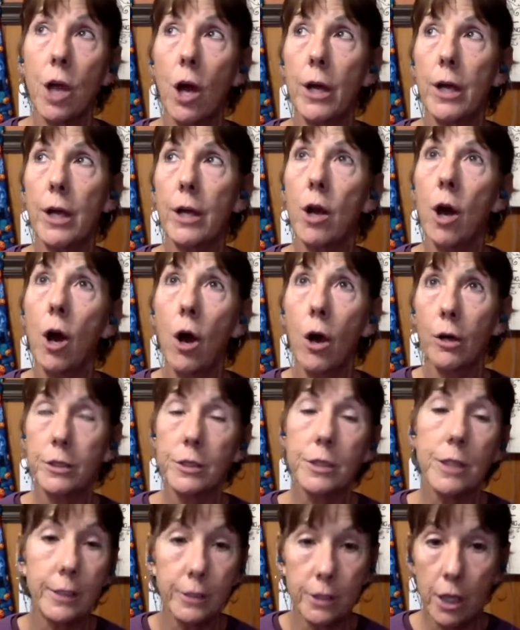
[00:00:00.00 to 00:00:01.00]
in all
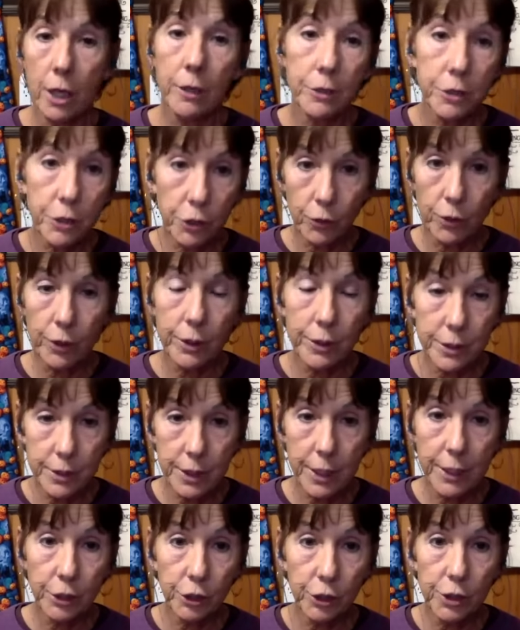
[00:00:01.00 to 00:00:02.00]
Scientology
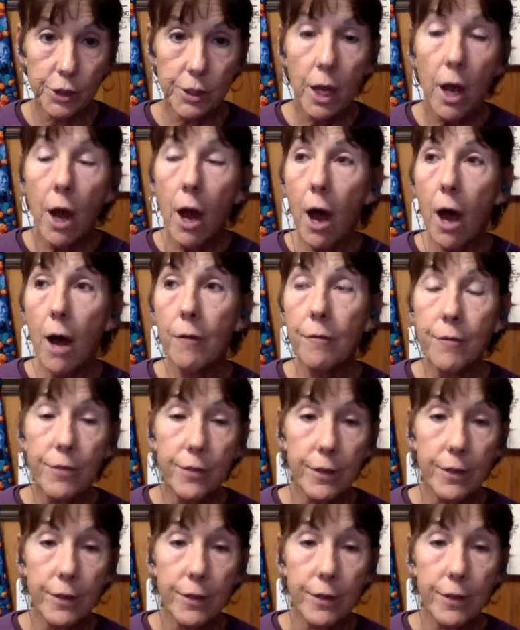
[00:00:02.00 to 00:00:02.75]
organizations of,